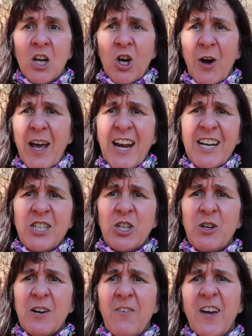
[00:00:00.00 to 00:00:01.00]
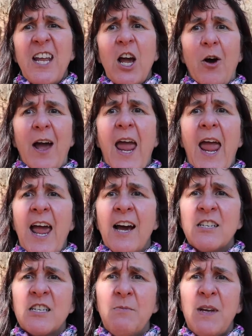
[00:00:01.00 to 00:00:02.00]
go ahead and shoot a video
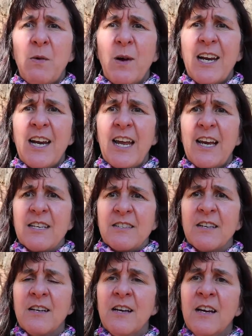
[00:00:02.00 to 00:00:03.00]
ask me what it is.